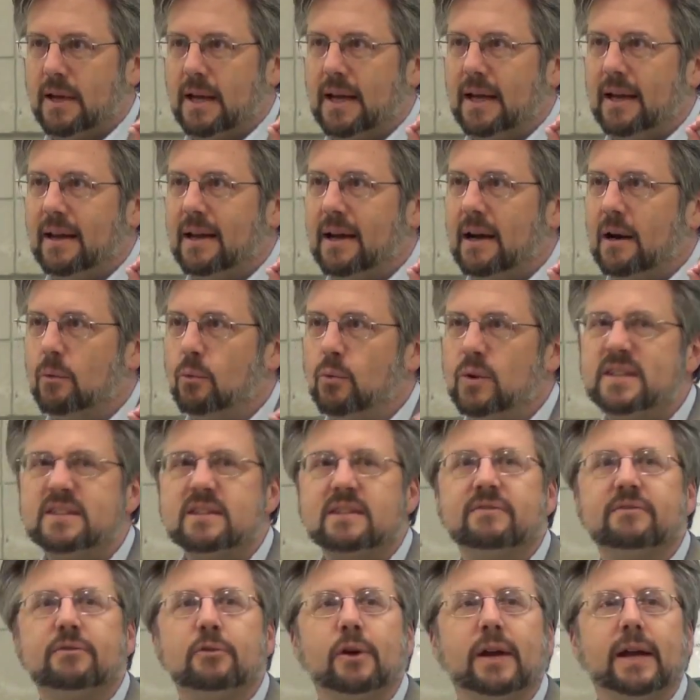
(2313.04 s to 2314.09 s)
okay? A
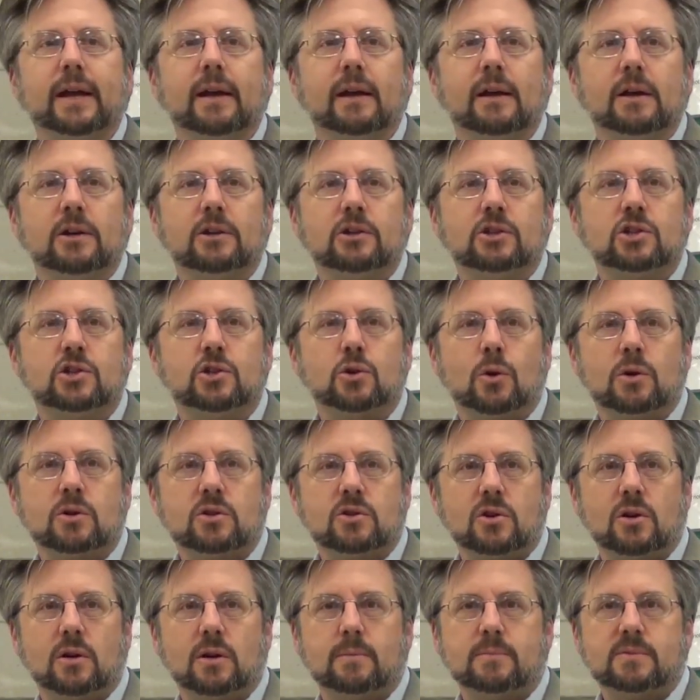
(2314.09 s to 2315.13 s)
risk-free,
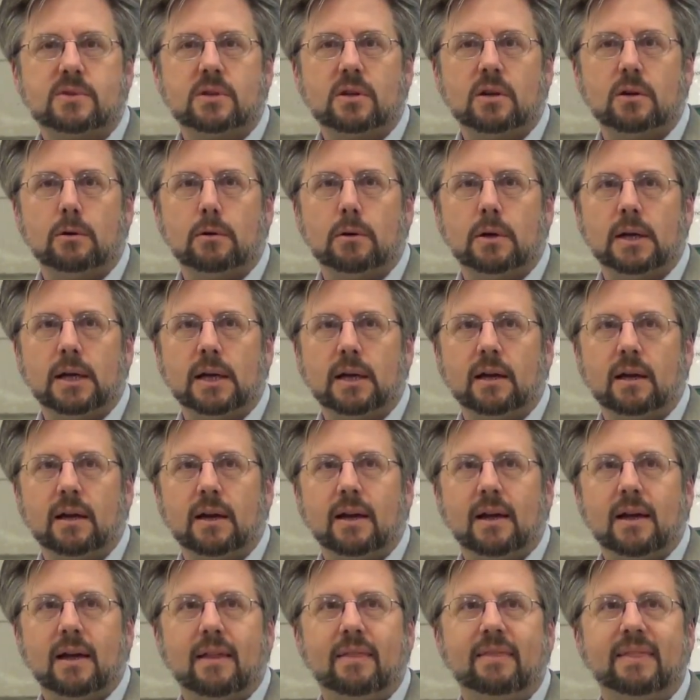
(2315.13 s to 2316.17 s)
short-term security.
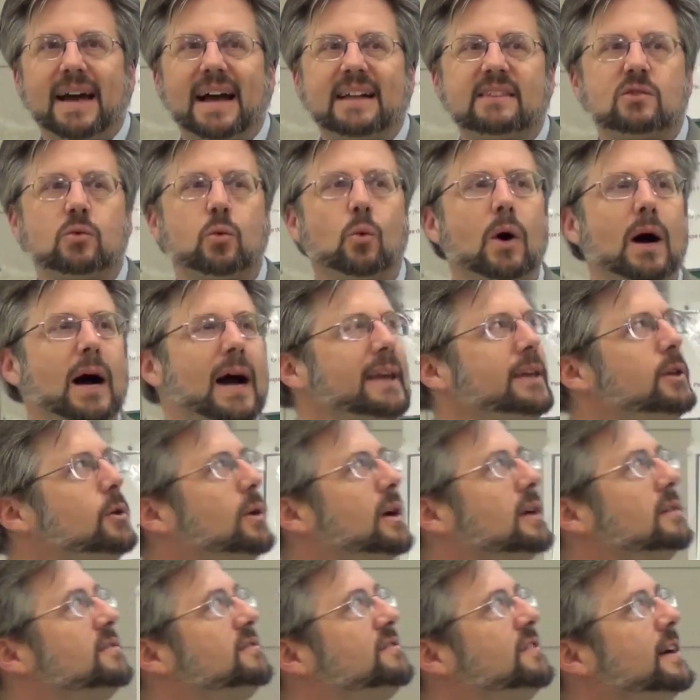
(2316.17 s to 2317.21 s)
That's why
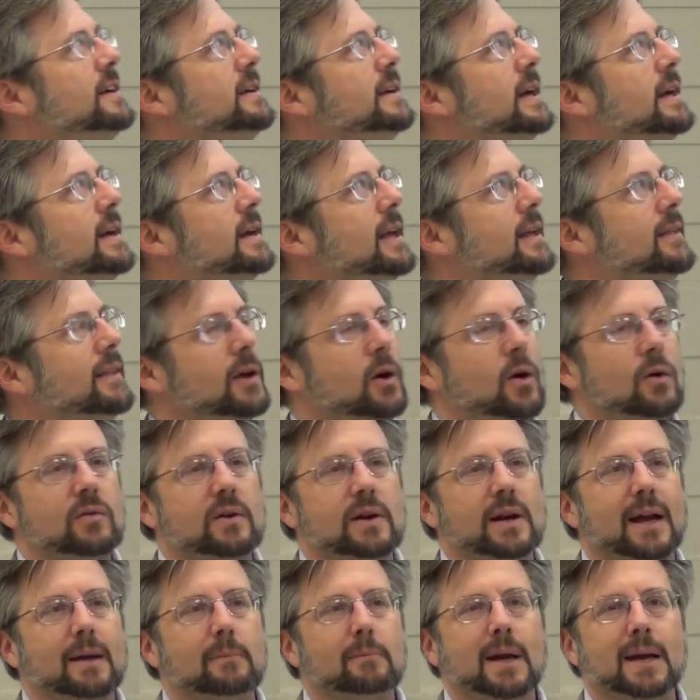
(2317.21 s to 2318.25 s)
you can fund it in the
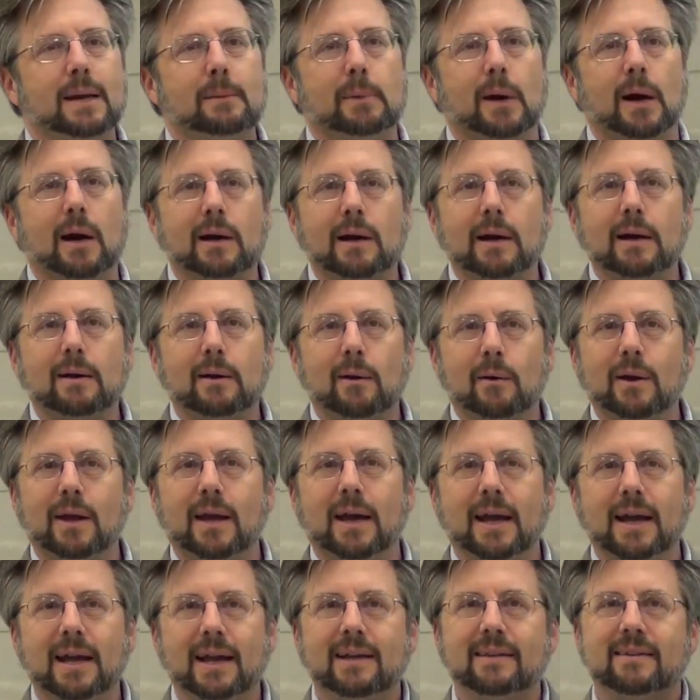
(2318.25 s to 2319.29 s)
overnight money market,
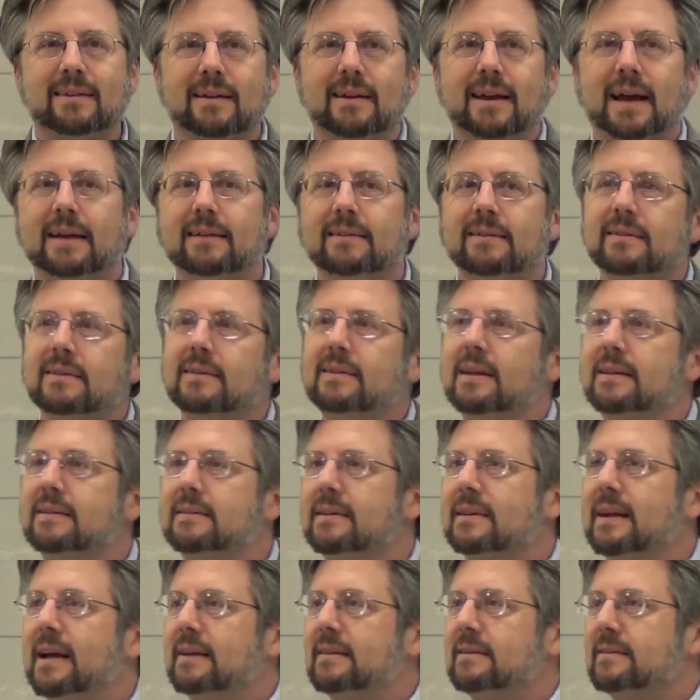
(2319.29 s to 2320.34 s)
okay? It's a nice
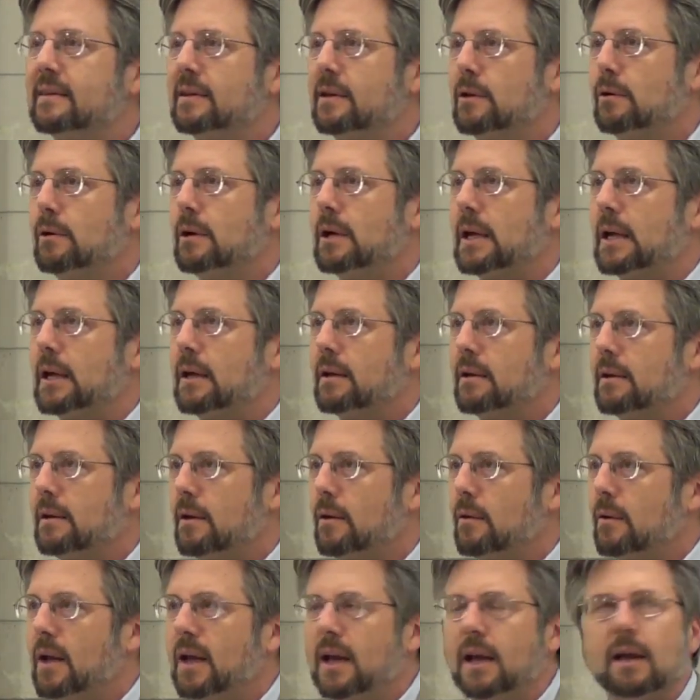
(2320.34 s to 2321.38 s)
security.
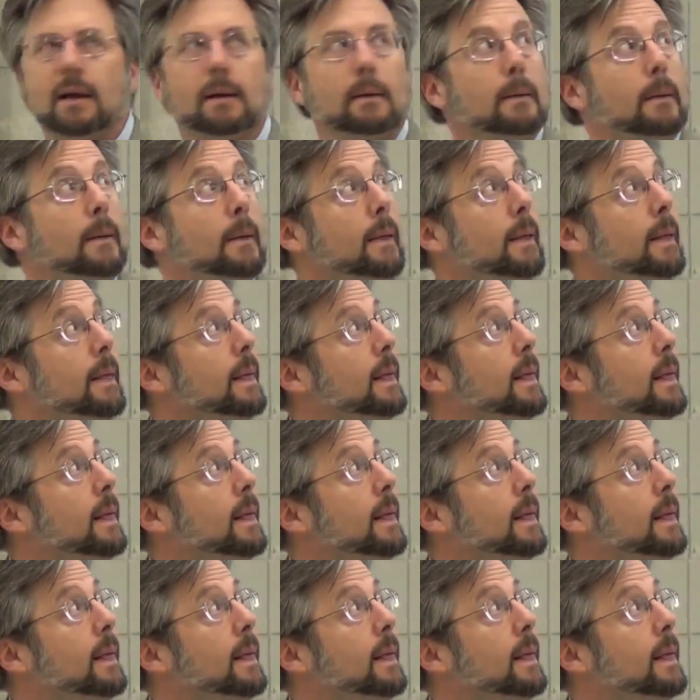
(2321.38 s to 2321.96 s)
Okay?